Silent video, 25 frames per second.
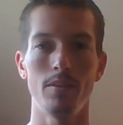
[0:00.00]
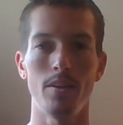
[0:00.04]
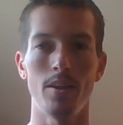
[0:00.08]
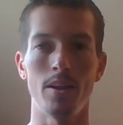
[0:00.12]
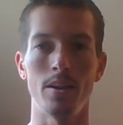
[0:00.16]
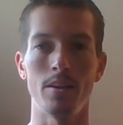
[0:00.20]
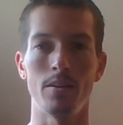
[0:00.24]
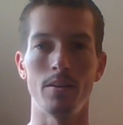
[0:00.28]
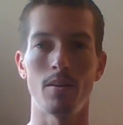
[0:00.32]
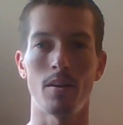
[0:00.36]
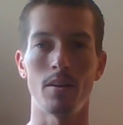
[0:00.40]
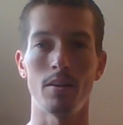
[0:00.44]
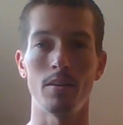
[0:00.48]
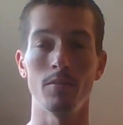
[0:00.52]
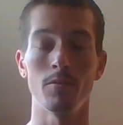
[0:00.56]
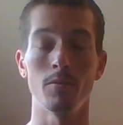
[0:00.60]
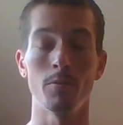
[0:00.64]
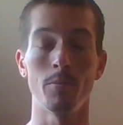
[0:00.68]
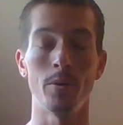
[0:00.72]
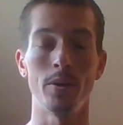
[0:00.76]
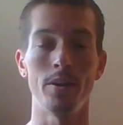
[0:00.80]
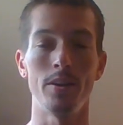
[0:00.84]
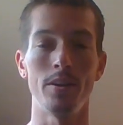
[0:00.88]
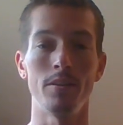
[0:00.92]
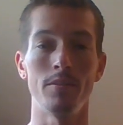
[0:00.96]
and not
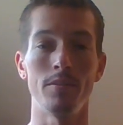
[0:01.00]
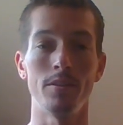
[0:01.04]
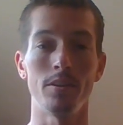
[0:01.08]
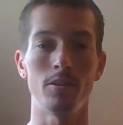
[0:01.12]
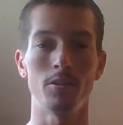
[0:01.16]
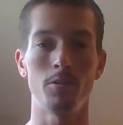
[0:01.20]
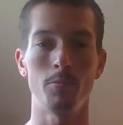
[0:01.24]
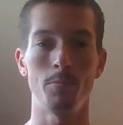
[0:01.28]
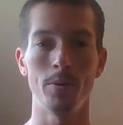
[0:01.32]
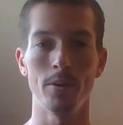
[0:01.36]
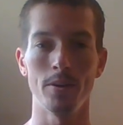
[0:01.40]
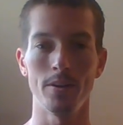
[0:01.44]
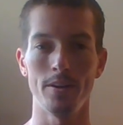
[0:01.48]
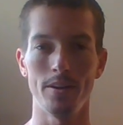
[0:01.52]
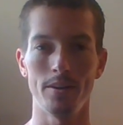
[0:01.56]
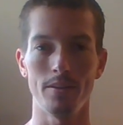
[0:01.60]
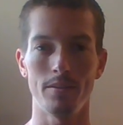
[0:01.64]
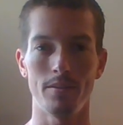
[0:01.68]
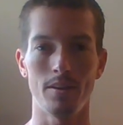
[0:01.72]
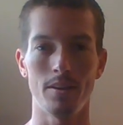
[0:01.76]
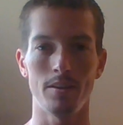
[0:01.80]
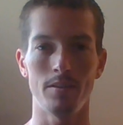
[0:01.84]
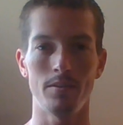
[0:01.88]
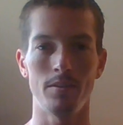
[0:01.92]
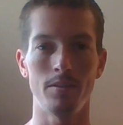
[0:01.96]
everybody has
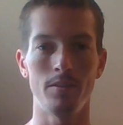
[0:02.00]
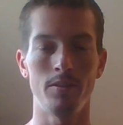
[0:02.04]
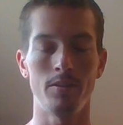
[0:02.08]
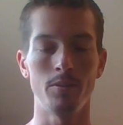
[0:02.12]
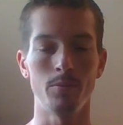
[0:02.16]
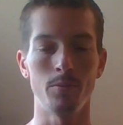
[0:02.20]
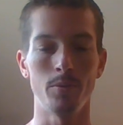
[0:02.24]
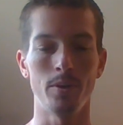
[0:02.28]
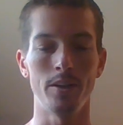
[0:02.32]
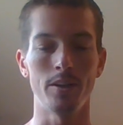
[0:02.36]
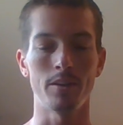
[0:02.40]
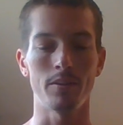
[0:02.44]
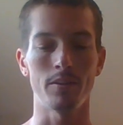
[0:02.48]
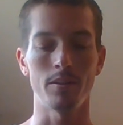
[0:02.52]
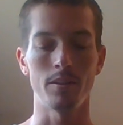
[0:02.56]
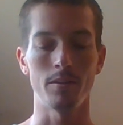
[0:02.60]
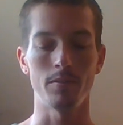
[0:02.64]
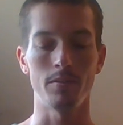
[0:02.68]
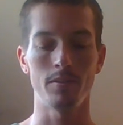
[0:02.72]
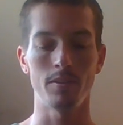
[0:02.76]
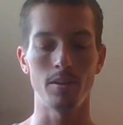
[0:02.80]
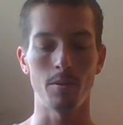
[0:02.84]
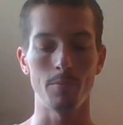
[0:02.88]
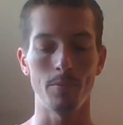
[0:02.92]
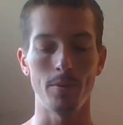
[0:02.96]
experienced that situation
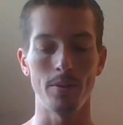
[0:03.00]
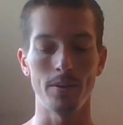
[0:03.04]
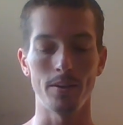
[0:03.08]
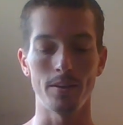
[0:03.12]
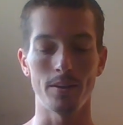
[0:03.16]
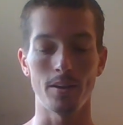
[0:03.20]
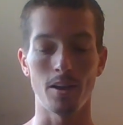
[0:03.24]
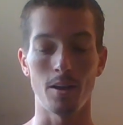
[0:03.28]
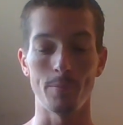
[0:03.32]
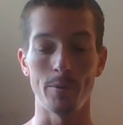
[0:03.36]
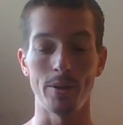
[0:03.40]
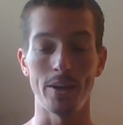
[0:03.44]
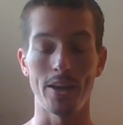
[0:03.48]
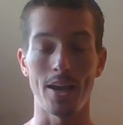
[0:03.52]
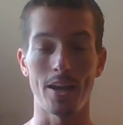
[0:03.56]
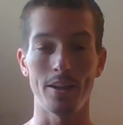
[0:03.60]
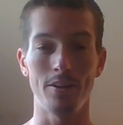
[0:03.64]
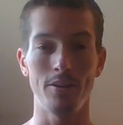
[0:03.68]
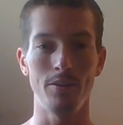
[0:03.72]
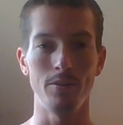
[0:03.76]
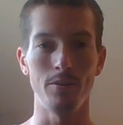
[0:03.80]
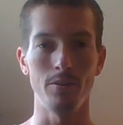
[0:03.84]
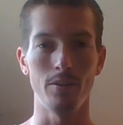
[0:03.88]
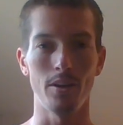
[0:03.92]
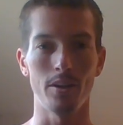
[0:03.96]
of something coming
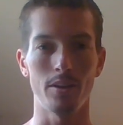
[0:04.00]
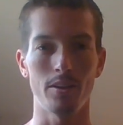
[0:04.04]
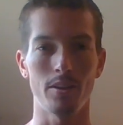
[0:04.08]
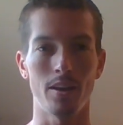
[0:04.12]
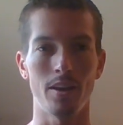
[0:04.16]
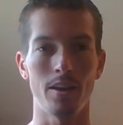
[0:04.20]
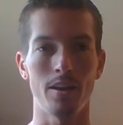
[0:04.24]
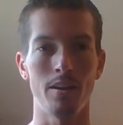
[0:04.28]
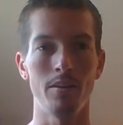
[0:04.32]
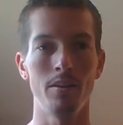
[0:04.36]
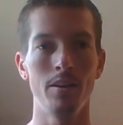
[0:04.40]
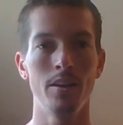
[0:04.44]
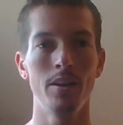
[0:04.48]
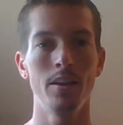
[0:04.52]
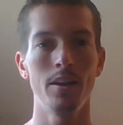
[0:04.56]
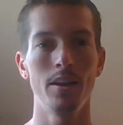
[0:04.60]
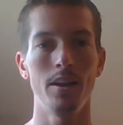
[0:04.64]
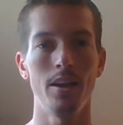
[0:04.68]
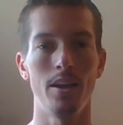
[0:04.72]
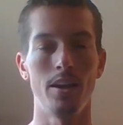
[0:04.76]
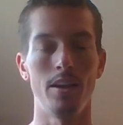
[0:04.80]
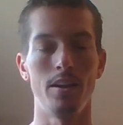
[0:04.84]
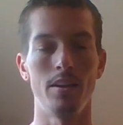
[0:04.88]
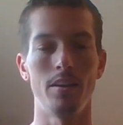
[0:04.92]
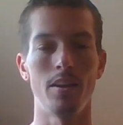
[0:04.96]
at you like that,
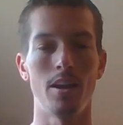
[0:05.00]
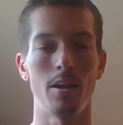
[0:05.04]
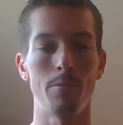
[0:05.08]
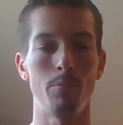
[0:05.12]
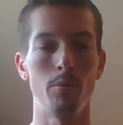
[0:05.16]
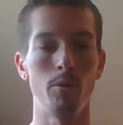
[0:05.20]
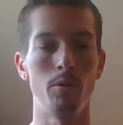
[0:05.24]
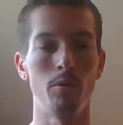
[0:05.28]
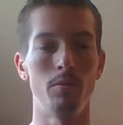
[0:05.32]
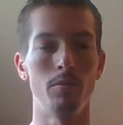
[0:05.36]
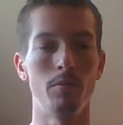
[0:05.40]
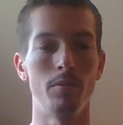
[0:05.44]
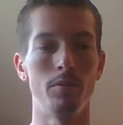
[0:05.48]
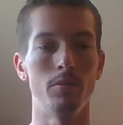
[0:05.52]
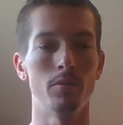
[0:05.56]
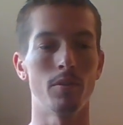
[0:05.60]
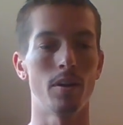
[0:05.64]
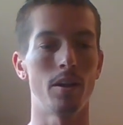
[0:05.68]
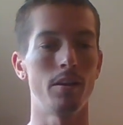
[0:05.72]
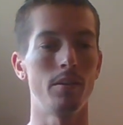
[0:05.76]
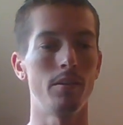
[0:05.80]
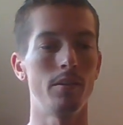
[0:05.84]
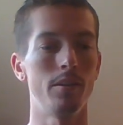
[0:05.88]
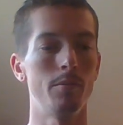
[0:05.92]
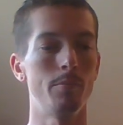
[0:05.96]
and that boost of
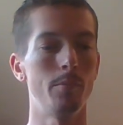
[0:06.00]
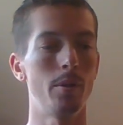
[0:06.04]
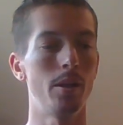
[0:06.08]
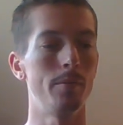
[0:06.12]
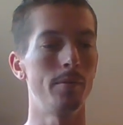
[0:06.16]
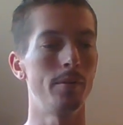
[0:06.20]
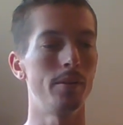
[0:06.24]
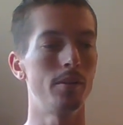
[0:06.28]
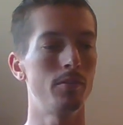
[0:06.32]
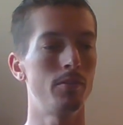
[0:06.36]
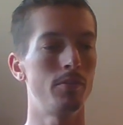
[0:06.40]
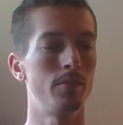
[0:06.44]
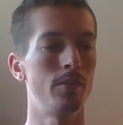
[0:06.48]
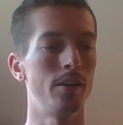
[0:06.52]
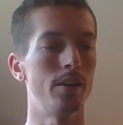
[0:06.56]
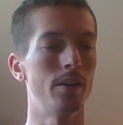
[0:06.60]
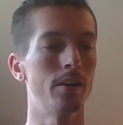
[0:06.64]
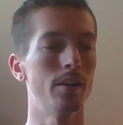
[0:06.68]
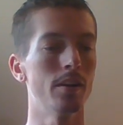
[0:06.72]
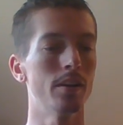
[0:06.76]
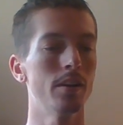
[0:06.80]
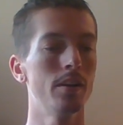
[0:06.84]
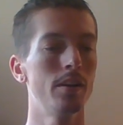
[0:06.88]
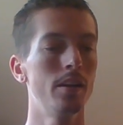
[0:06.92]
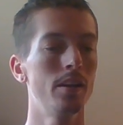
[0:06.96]
adrenaline, maybe it's
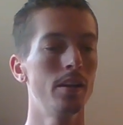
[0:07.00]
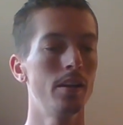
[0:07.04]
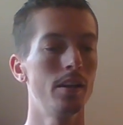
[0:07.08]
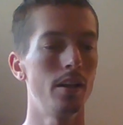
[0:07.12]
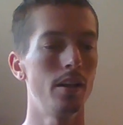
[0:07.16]
fear,